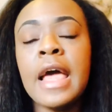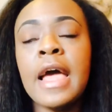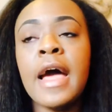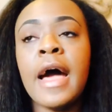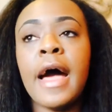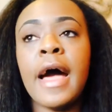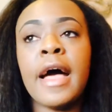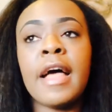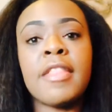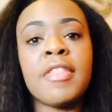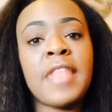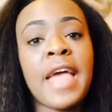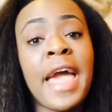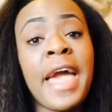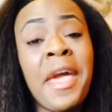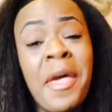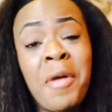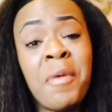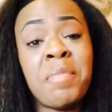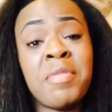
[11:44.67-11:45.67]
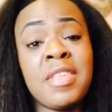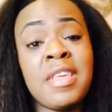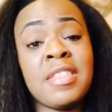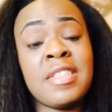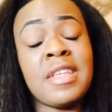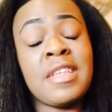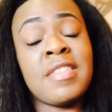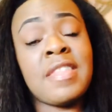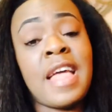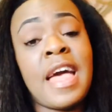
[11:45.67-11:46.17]
that helps us
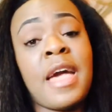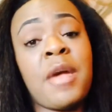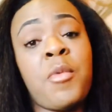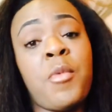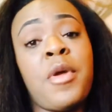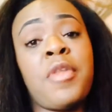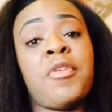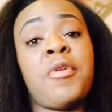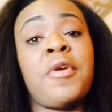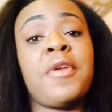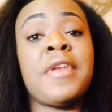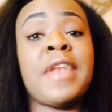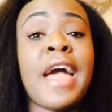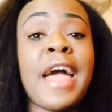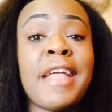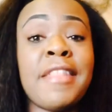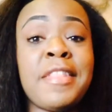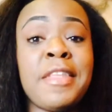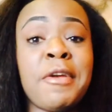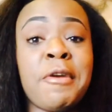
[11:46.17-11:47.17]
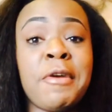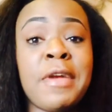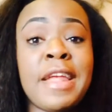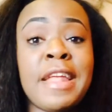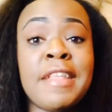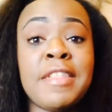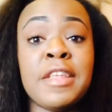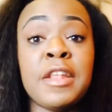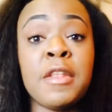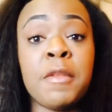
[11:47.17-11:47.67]
decide whether or not there
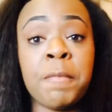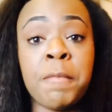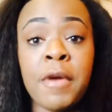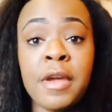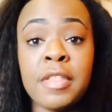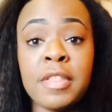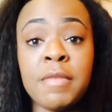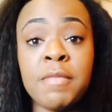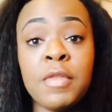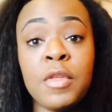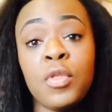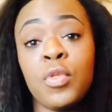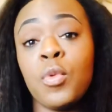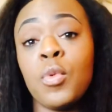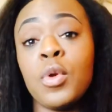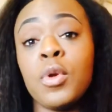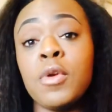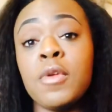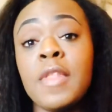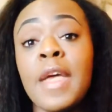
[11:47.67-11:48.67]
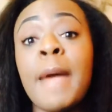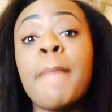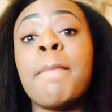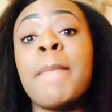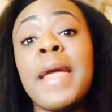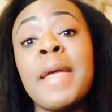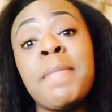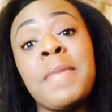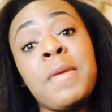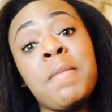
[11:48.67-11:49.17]
is a depressive disorder that
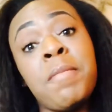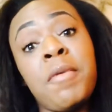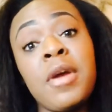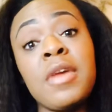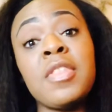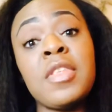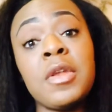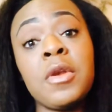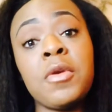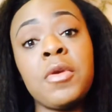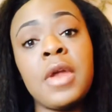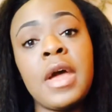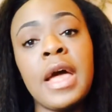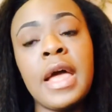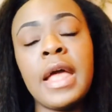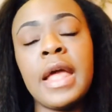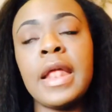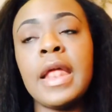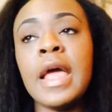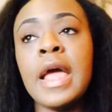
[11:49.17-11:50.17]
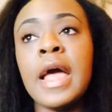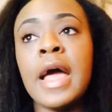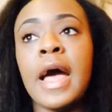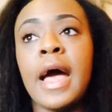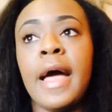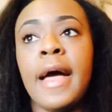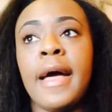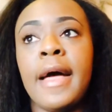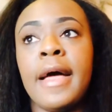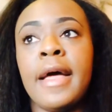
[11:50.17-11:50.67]
may be present or not.
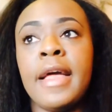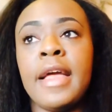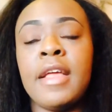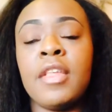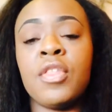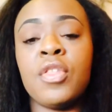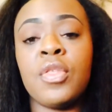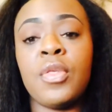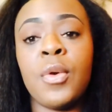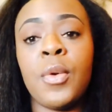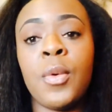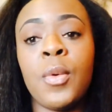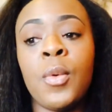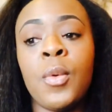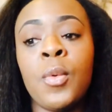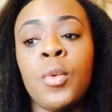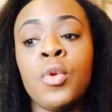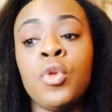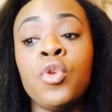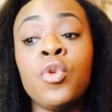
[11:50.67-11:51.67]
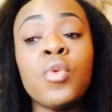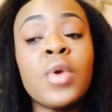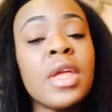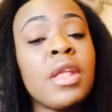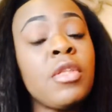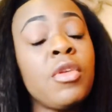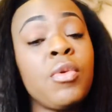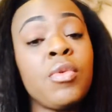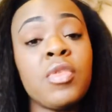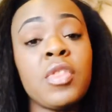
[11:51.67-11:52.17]
And so you
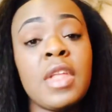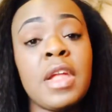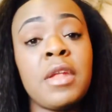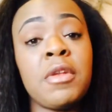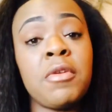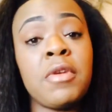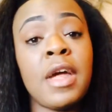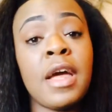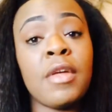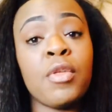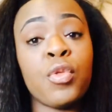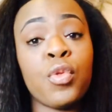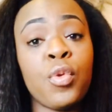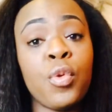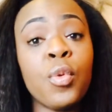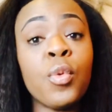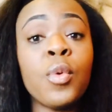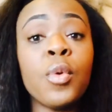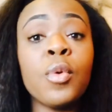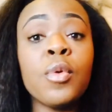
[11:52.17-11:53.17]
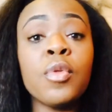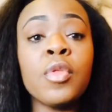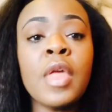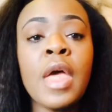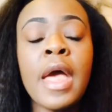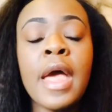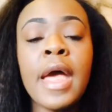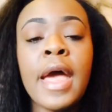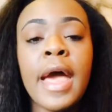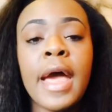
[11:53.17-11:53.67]
can use standardized tools,
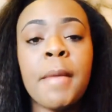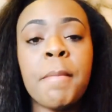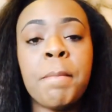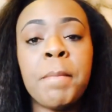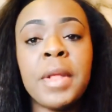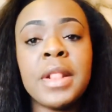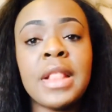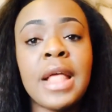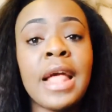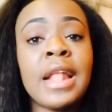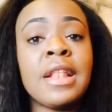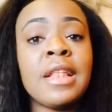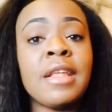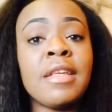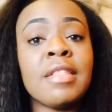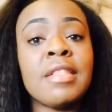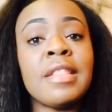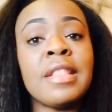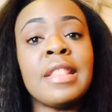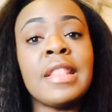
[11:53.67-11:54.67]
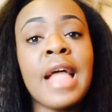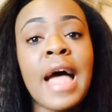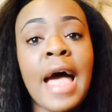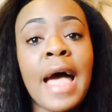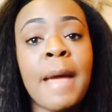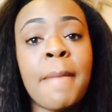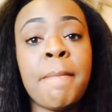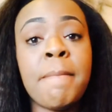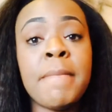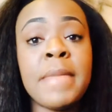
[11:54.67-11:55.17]
but that does
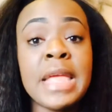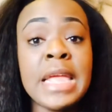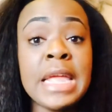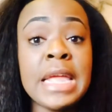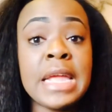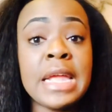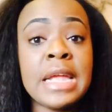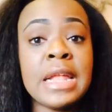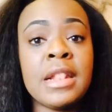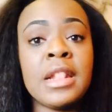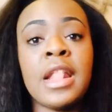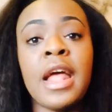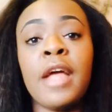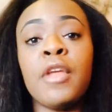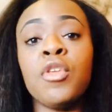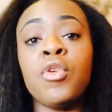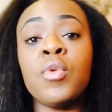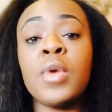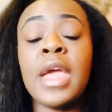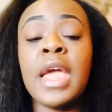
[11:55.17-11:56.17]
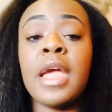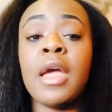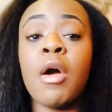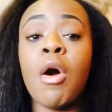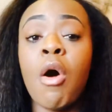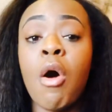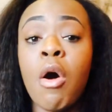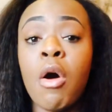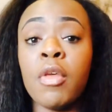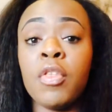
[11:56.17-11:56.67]
not mean that you can't
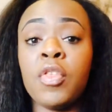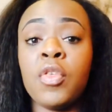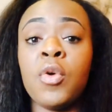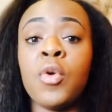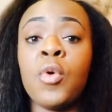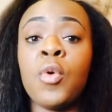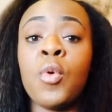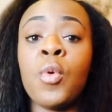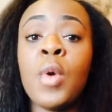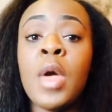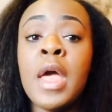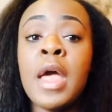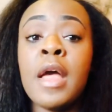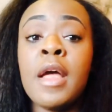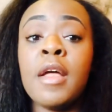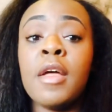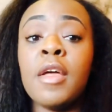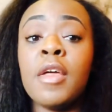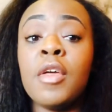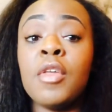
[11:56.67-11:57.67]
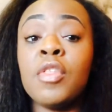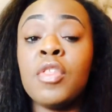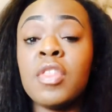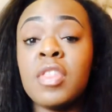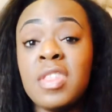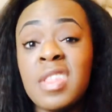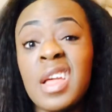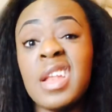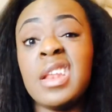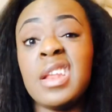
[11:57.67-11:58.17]
also
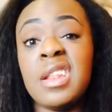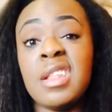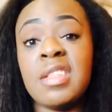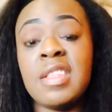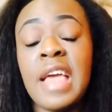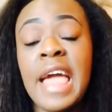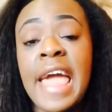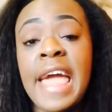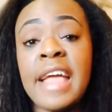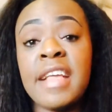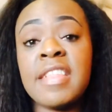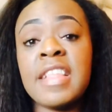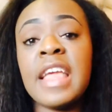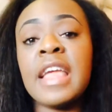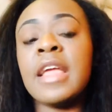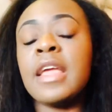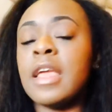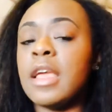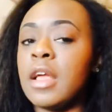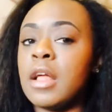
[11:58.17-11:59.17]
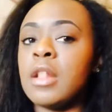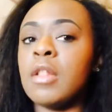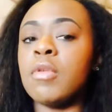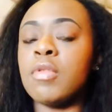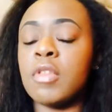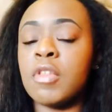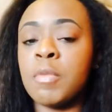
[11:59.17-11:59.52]
study the text and get close as